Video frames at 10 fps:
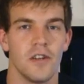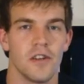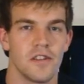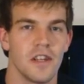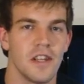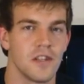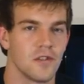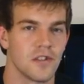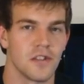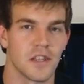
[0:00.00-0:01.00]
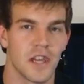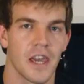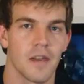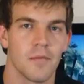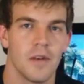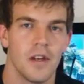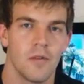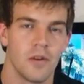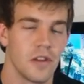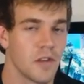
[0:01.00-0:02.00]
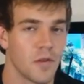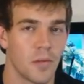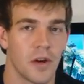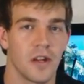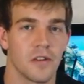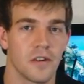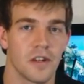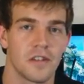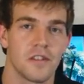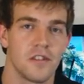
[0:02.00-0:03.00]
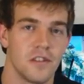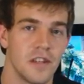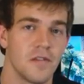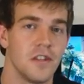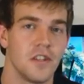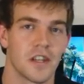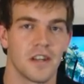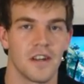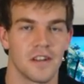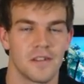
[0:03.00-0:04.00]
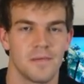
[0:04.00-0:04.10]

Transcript: who has any interest in the game, whether you have a brain or not, should definitely check it out.